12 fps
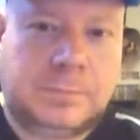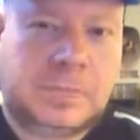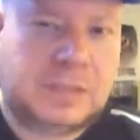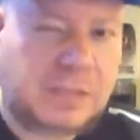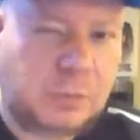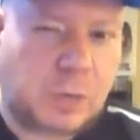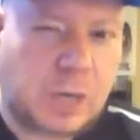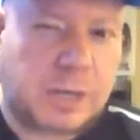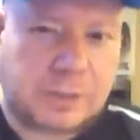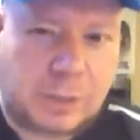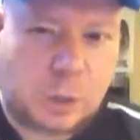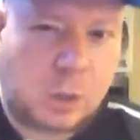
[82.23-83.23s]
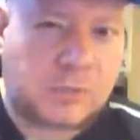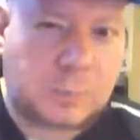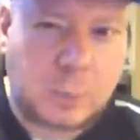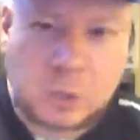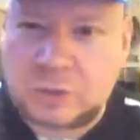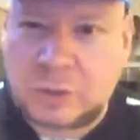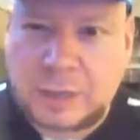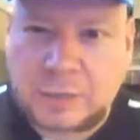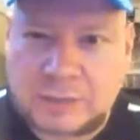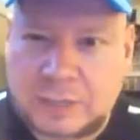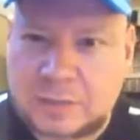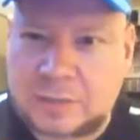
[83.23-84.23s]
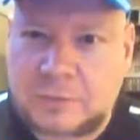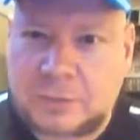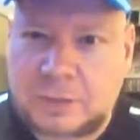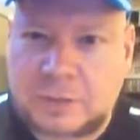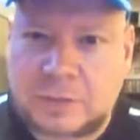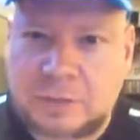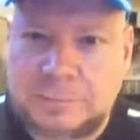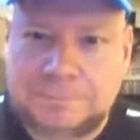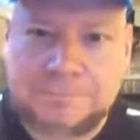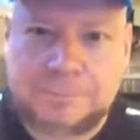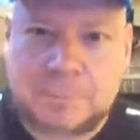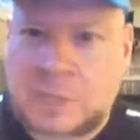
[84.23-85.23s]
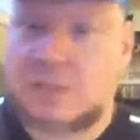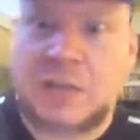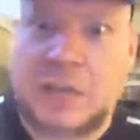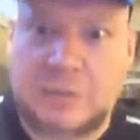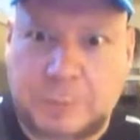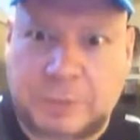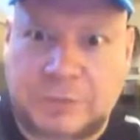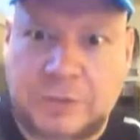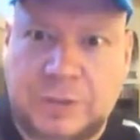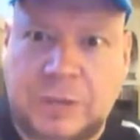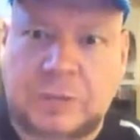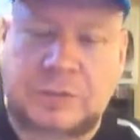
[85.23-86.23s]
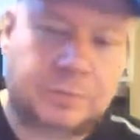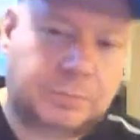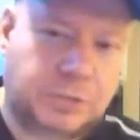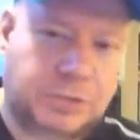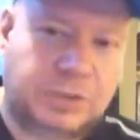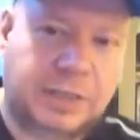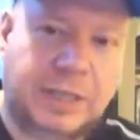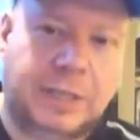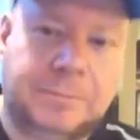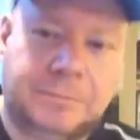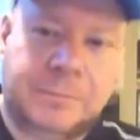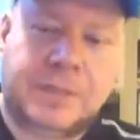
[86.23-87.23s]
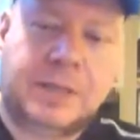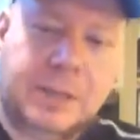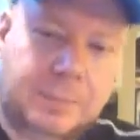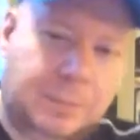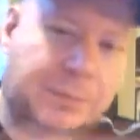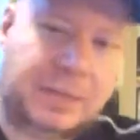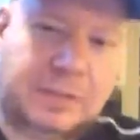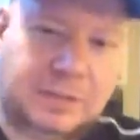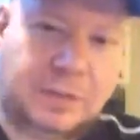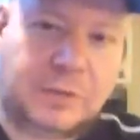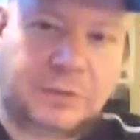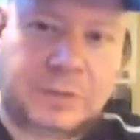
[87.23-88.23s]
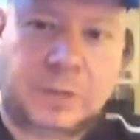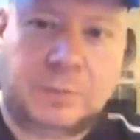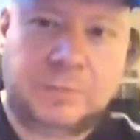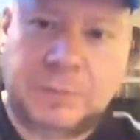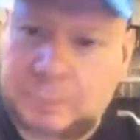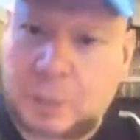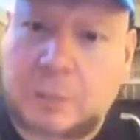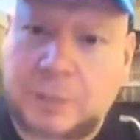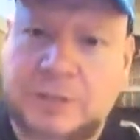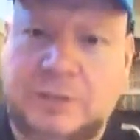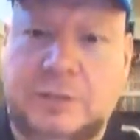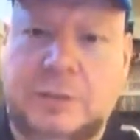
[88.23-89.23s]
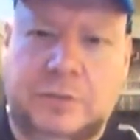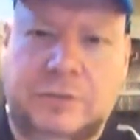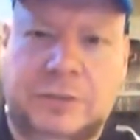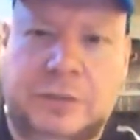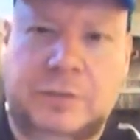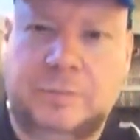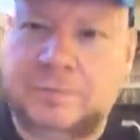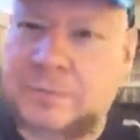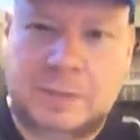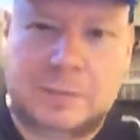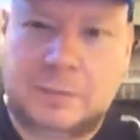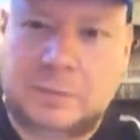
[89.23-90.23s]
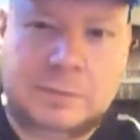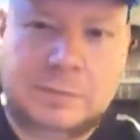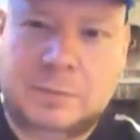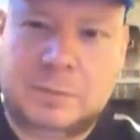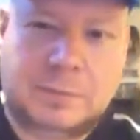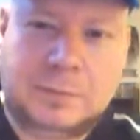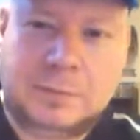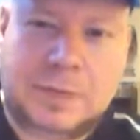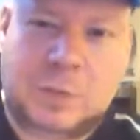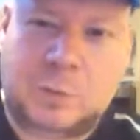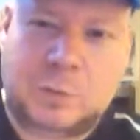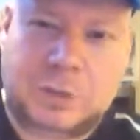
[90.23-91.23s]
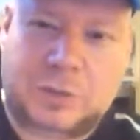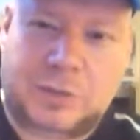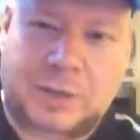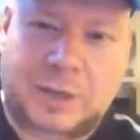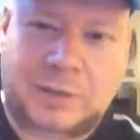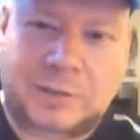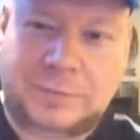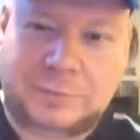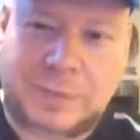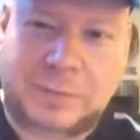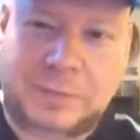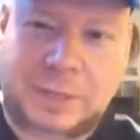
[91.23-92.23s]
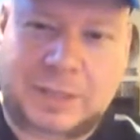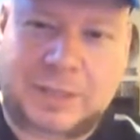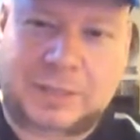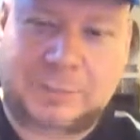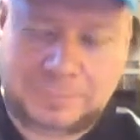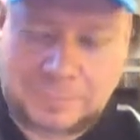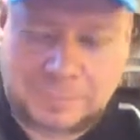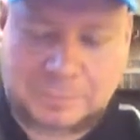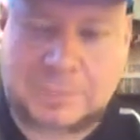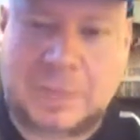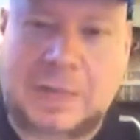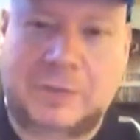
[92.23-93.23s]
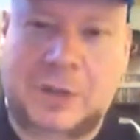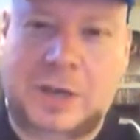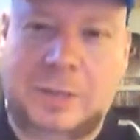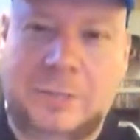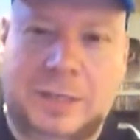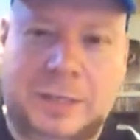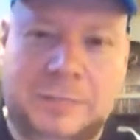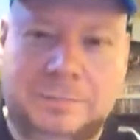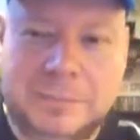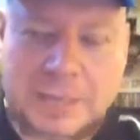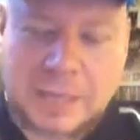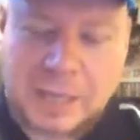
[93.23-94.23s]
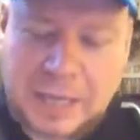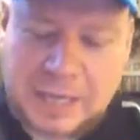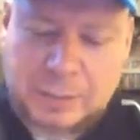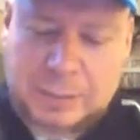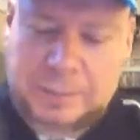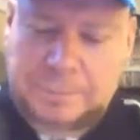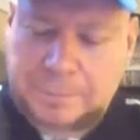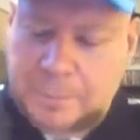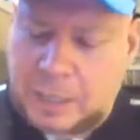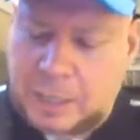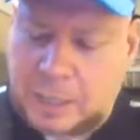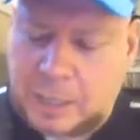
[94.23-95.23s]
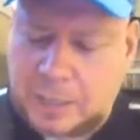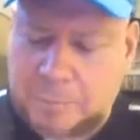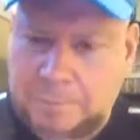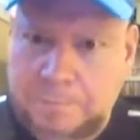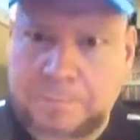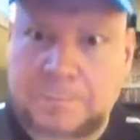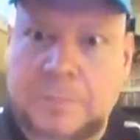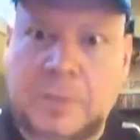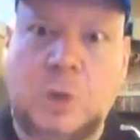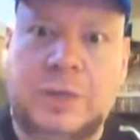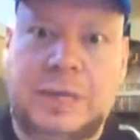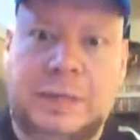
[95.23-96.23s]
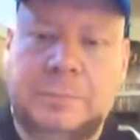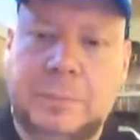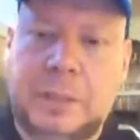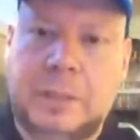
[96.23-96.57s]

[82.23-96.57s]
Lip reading: It's ironic that all of them also have sexy feet, aside from everything else. Just saying. Maybe that's another video. It probably is another video. I don't work a lot. I'm lucky. I have a lot of money. Anyway, okay.